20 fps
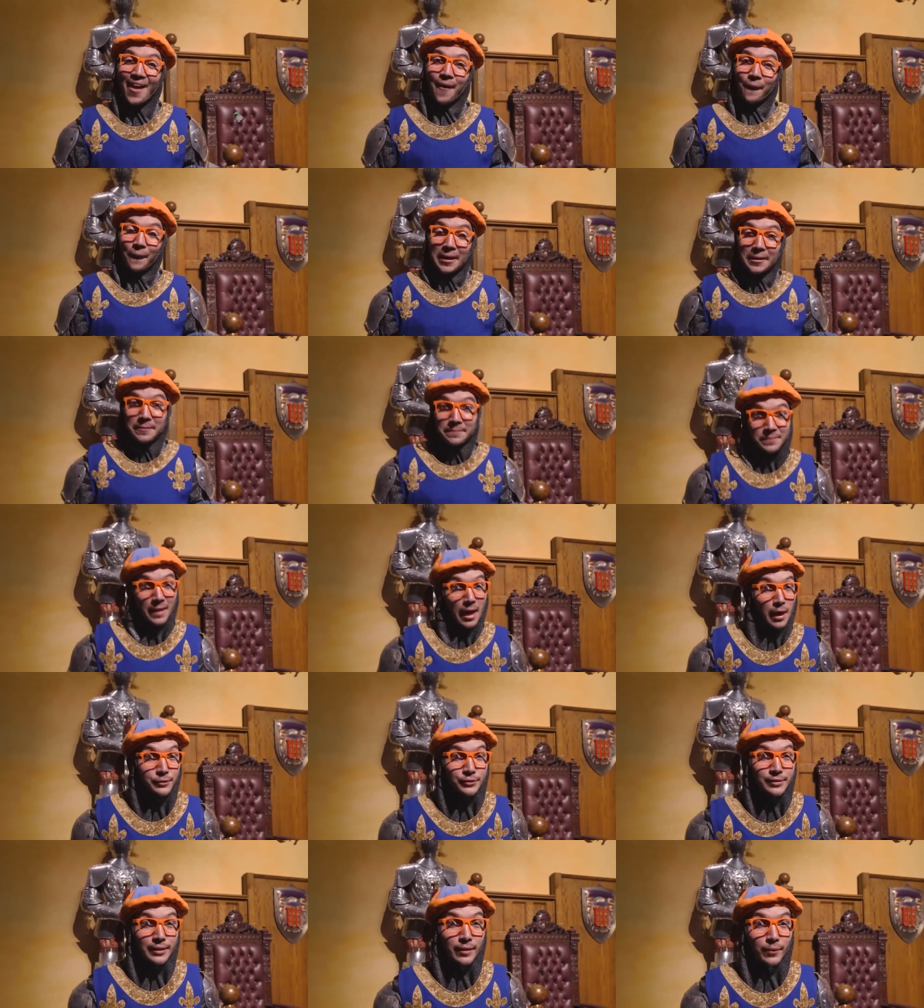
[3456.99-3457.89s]
Well, I'll
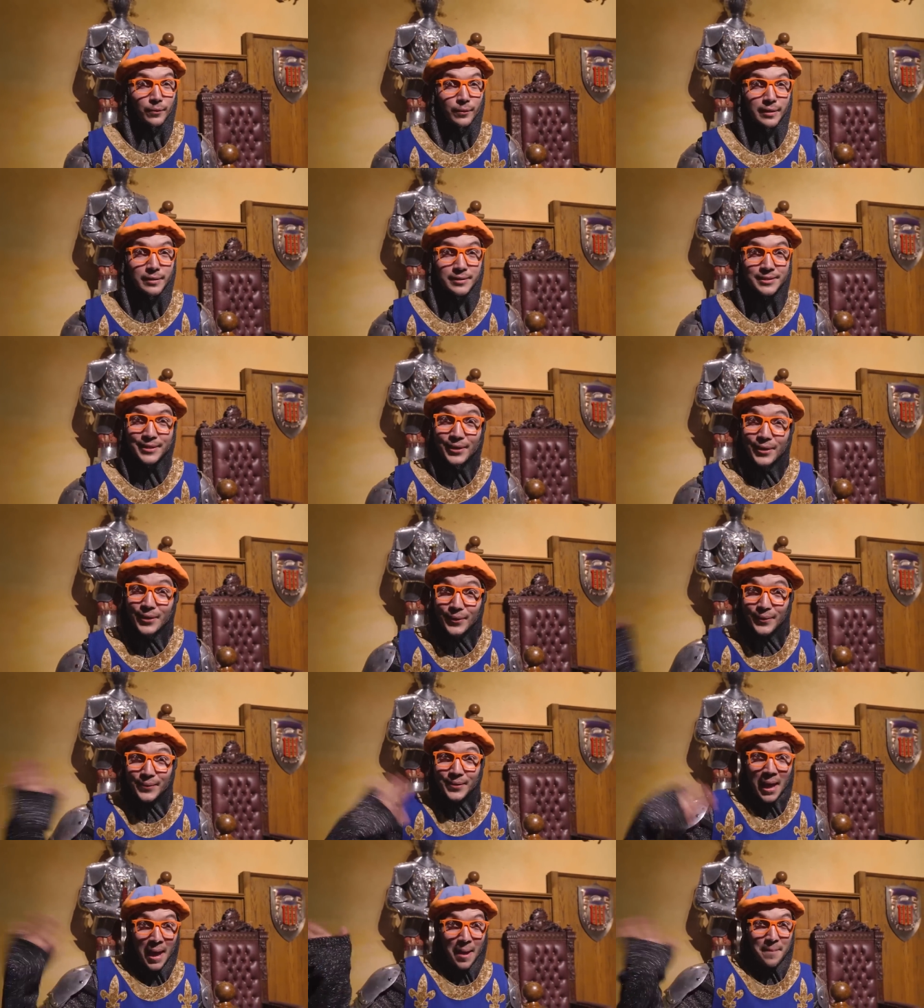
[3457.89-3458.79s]
see you real soon.